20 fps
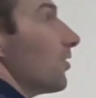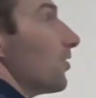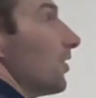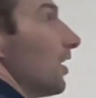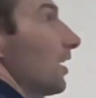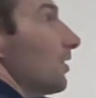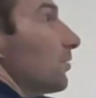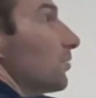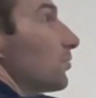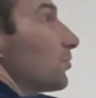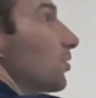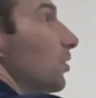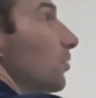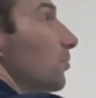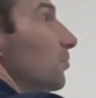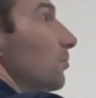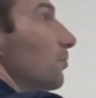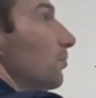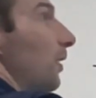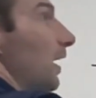then
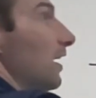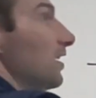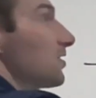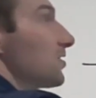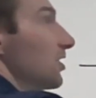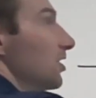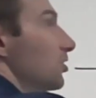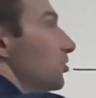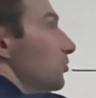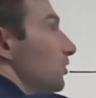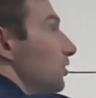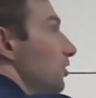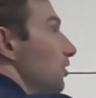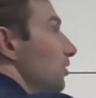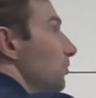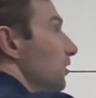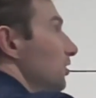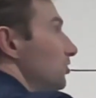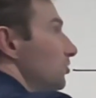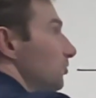from basic
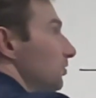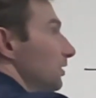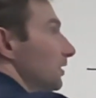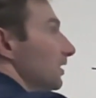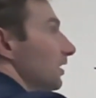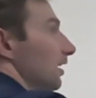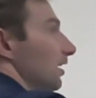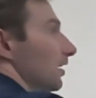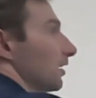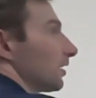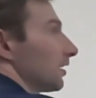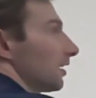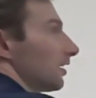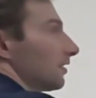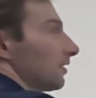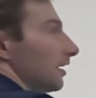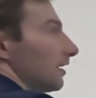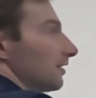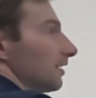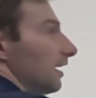trigonometry I get
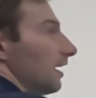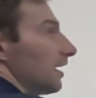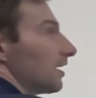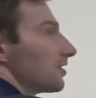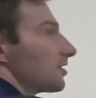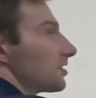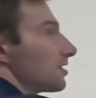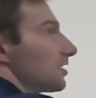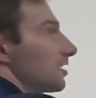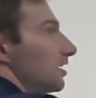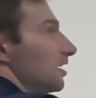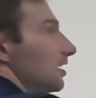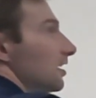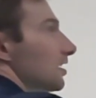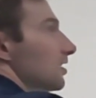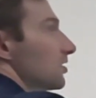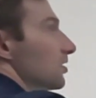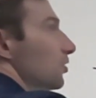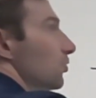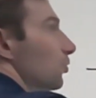that x
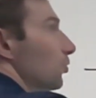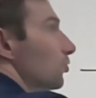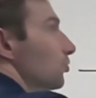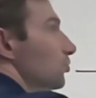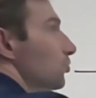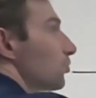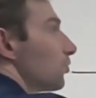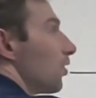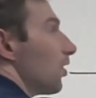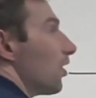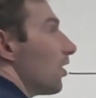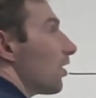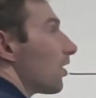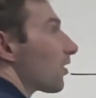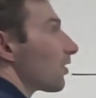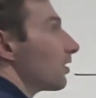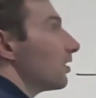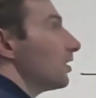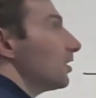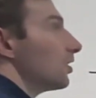is equal to
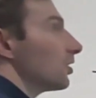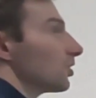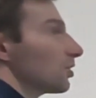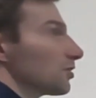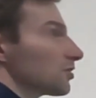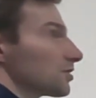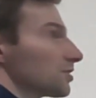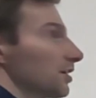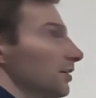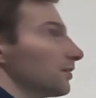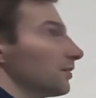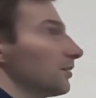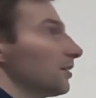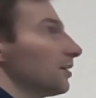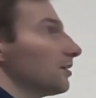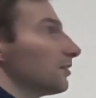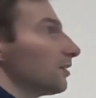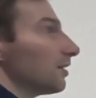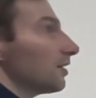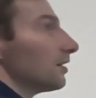r cosine
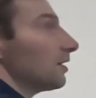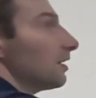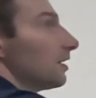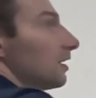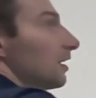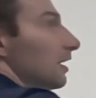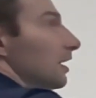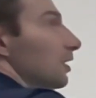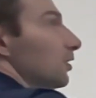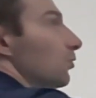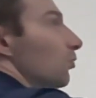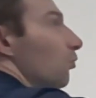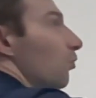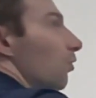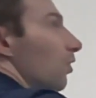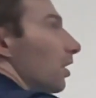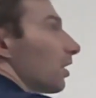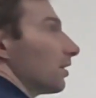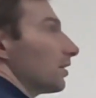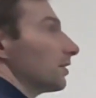theta and
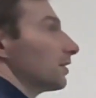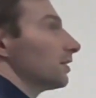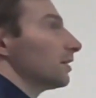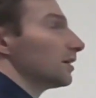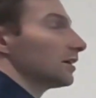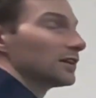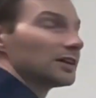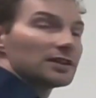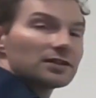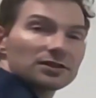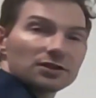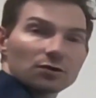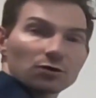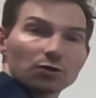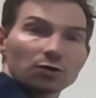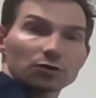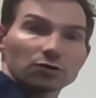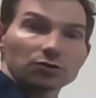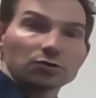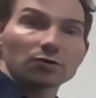y is
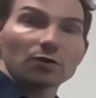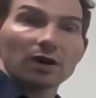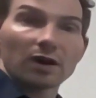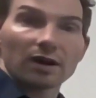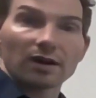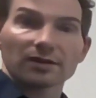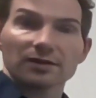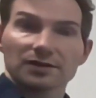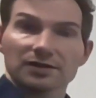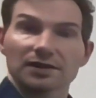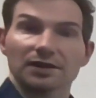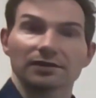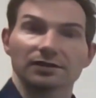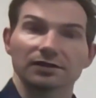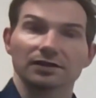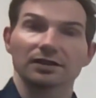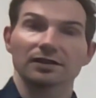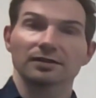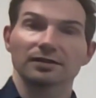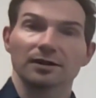equal to r sine
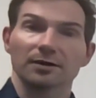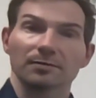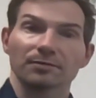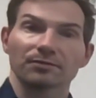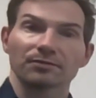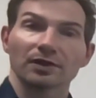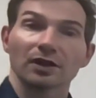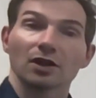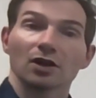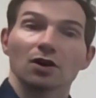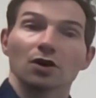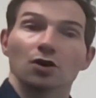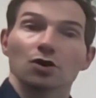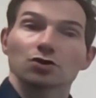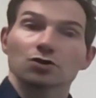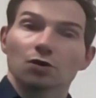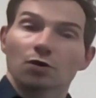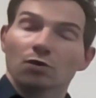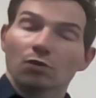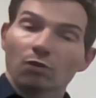theta.
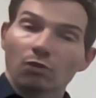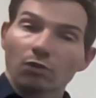So